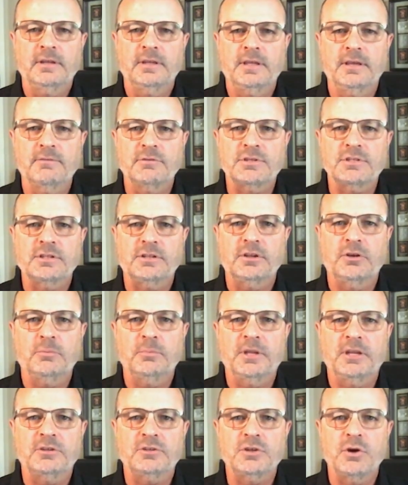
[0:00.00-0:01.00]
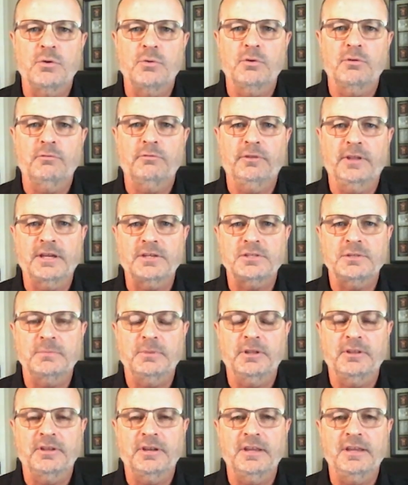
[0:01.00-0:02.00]
give us a little bit of tonal
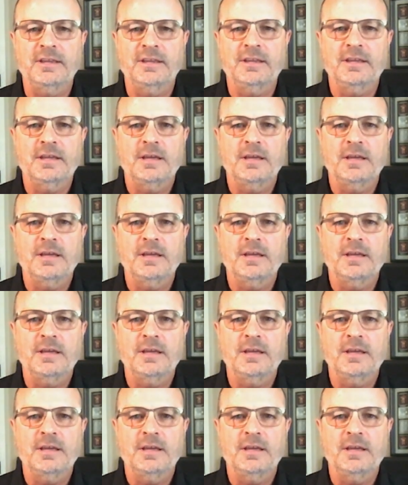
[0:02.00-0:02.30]
flexibility,